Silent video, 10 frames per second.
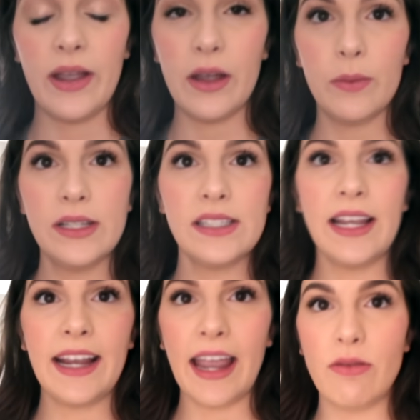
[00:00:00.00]
it was
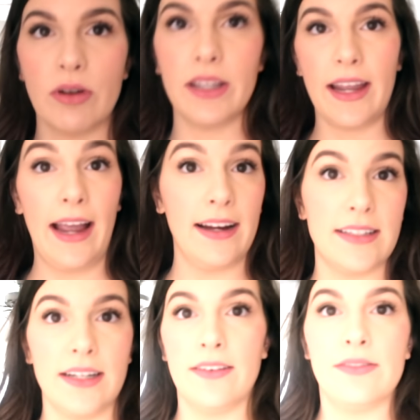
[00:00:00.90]
like a really
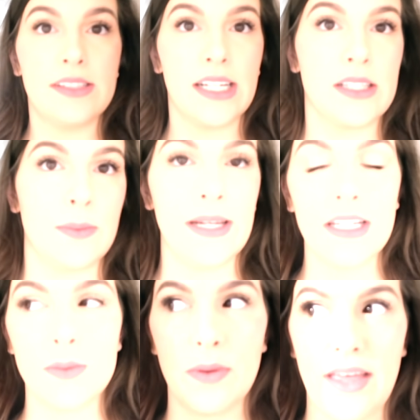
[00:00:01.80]
hectic 6
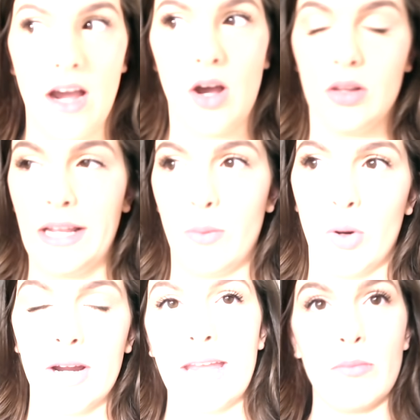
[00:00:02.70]
weeks without like
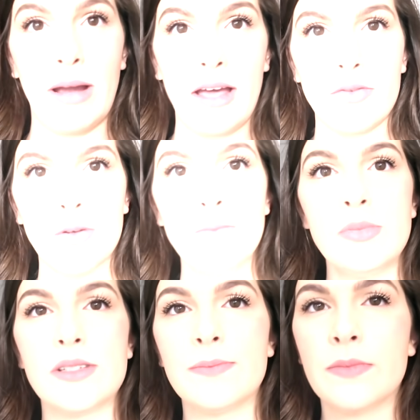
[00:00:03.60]
working
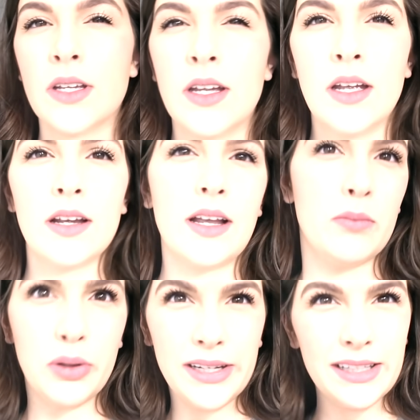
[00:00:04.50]
bathrooms,
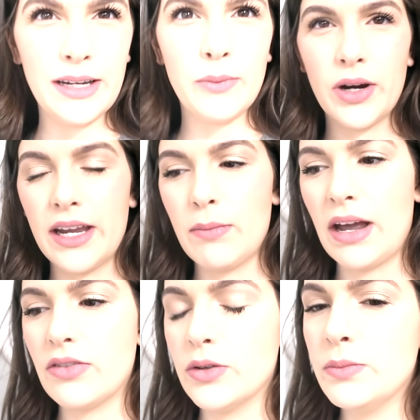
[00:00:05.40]
completely working
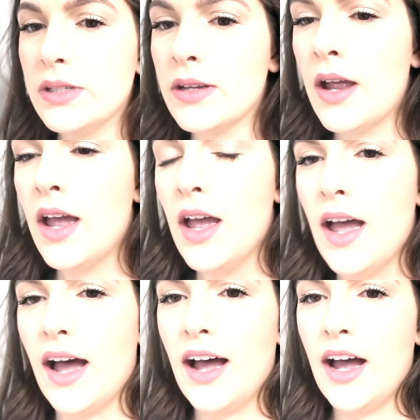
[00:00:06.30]
bathrooms.
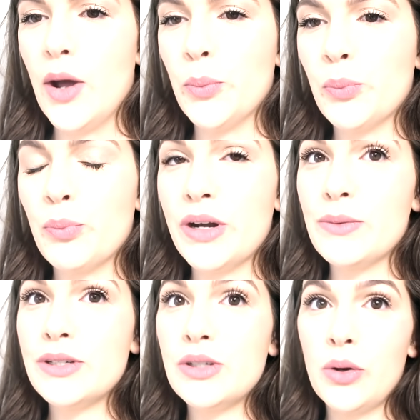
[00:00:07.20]
But it
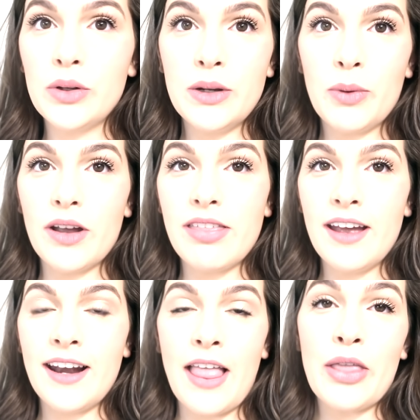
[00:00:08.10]
was totally worth
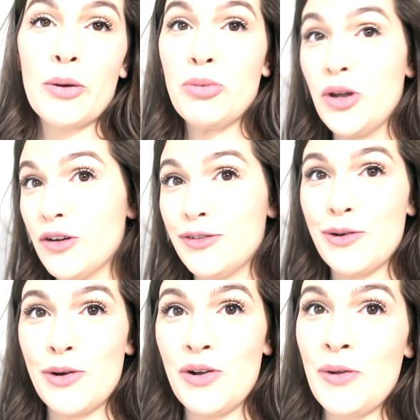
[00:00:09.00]
it, and they're
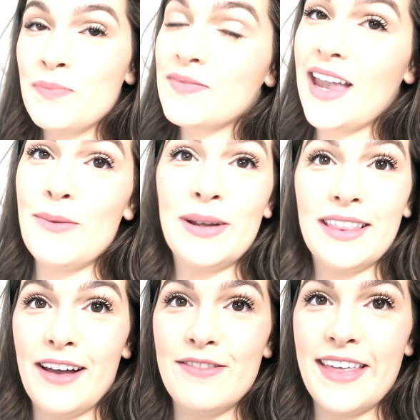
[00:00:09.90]
beautiful and we
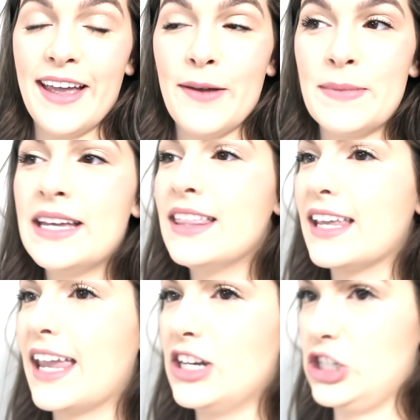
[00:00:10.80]
love them. The
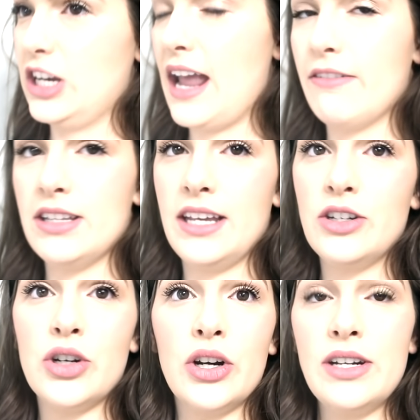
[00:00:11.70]
kitchen,
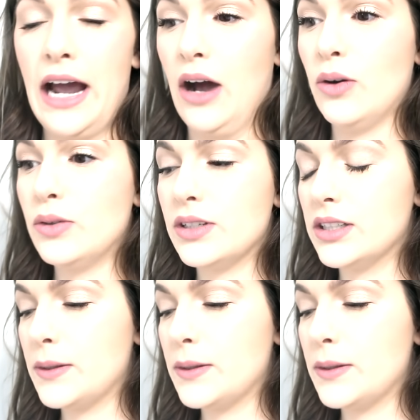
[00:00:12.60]
everything turned out